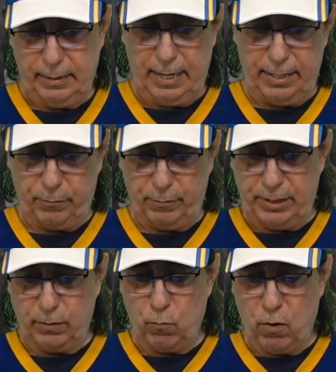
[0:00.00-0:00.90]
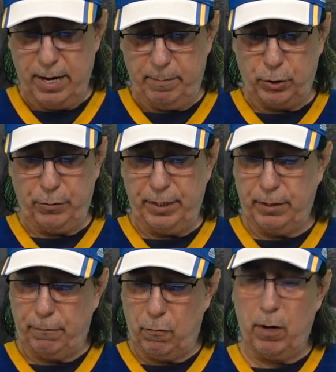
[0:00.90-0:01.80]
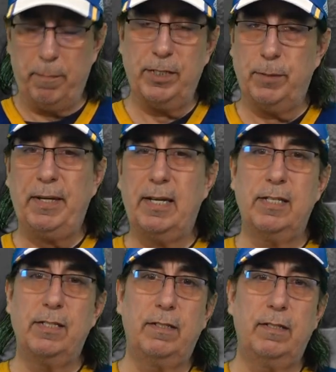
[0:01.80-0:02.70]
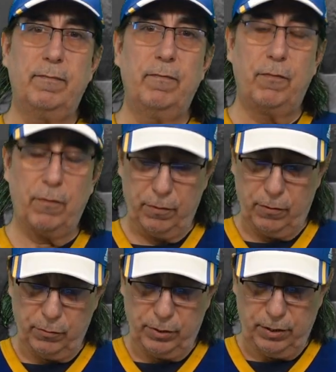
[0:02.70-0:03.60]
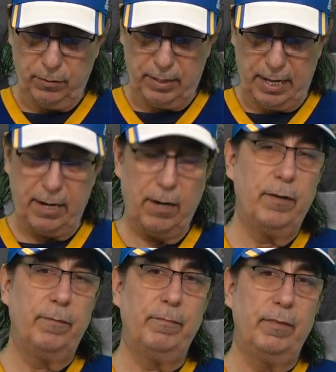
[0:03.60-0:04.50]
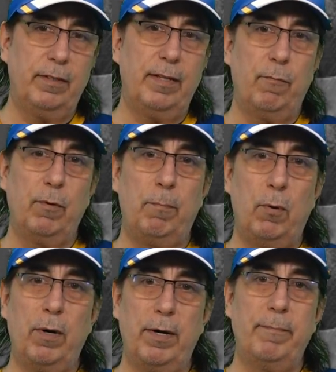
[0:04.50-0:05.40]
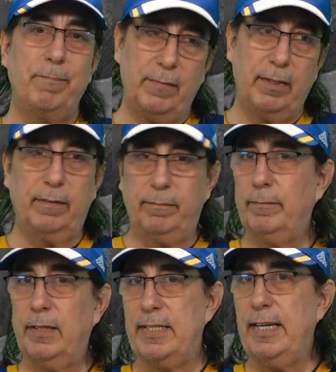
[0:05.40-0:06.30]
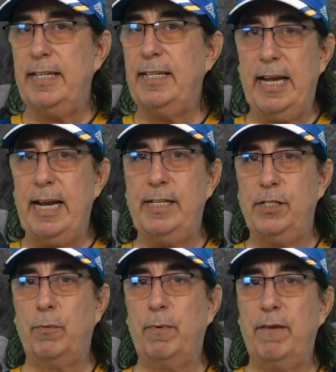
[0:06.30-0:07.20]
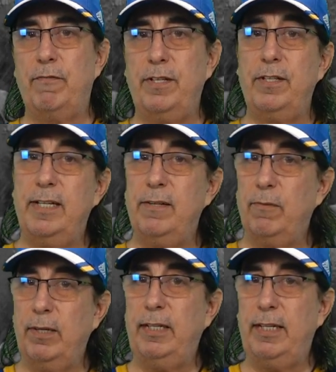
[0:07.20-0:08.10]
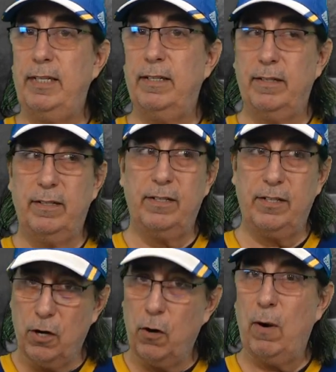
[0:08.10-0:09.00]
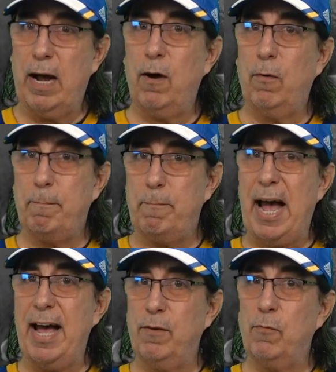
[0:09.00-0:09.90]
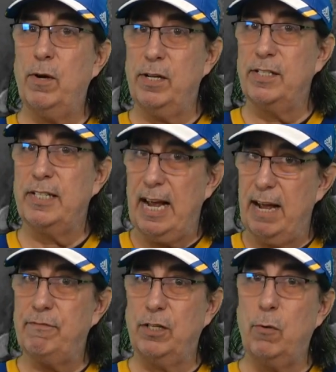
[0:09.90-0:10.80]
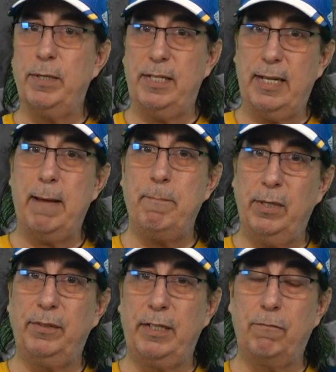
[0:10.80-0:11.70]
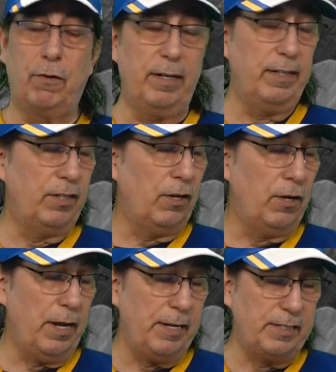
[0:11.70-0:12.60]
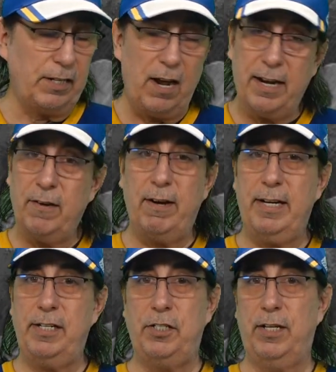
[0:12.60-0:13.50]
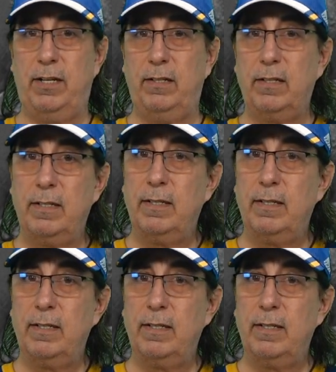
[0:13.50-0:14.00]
And the reason why I'm showing you the form is because for those of you that were born, let's say in the 80s or whatever, you didn't really know how bad it was to have to go into that building for the entire NHL